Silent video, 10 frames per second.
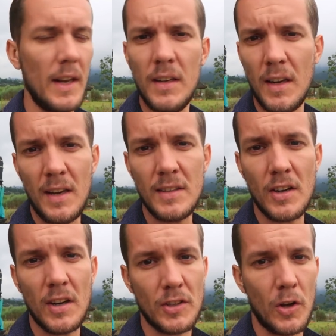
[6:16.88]

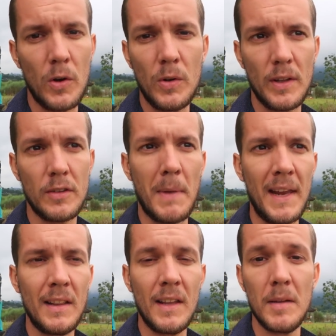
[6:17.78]
Indonesia as a whole is
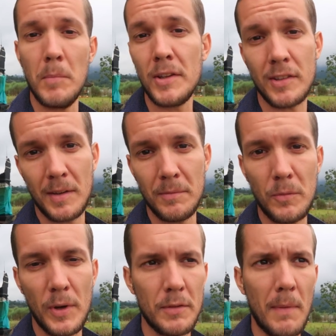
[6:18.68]
mainly Muslim
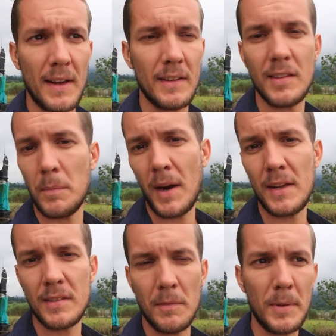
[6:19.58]
which might
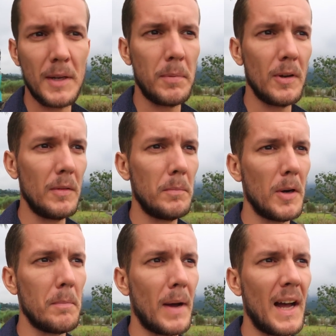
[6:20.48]
surprise some people
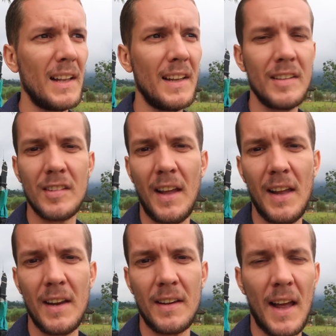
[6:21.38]
but Bali is
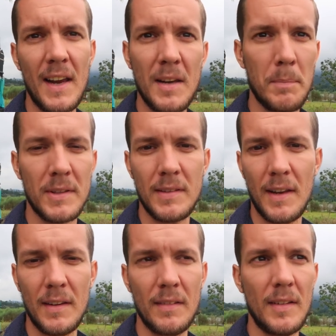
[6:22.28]
like
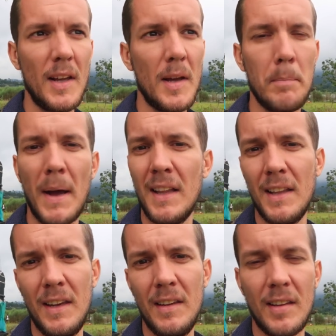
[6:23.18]
90%
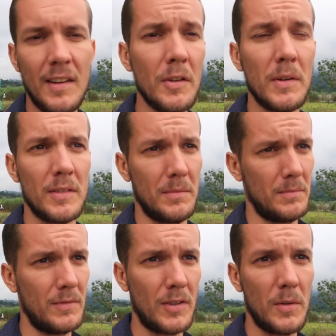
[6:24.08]
Balinese Hinduism
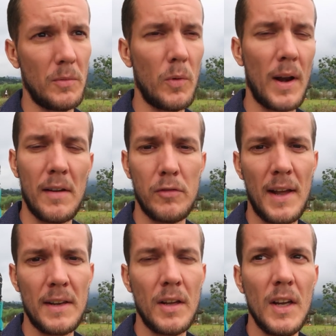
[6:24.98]
from what I've
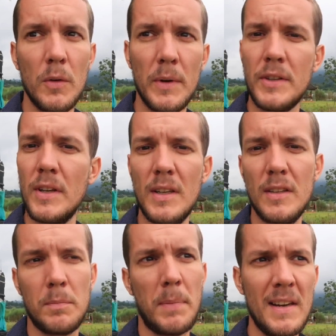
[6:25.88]
read which
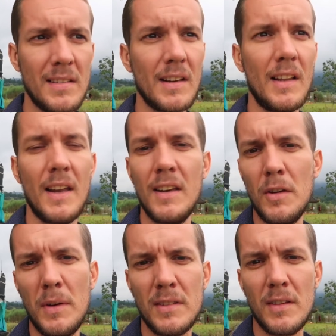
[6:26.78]
is basically
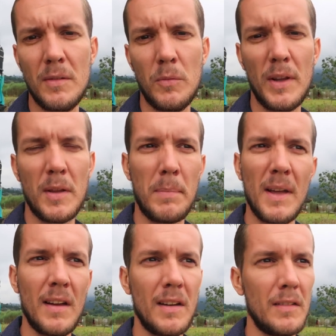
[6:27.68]
Hinduism with a
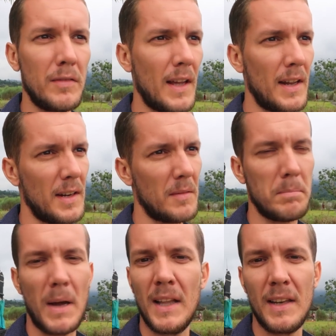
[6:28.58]
bit of like
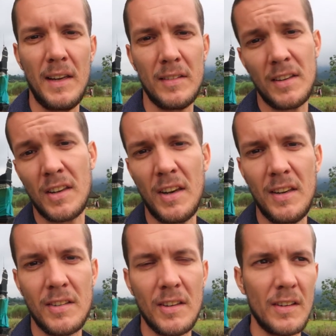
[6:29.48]
Balinese
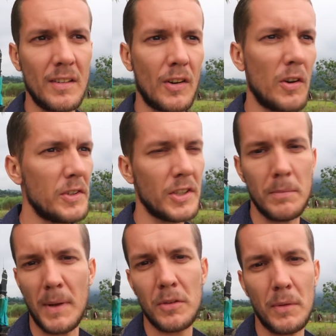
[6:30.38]
Indonesian
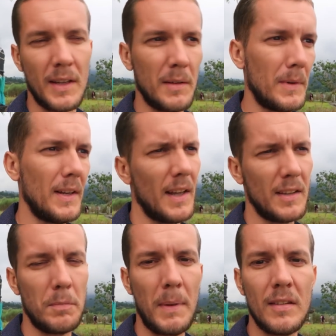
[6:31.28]
culture mixed with it but yeah
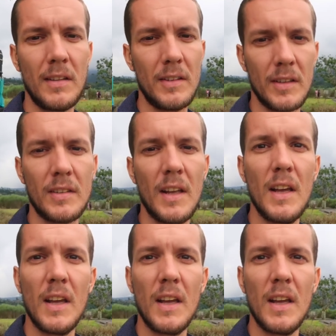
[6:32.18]
it's basically just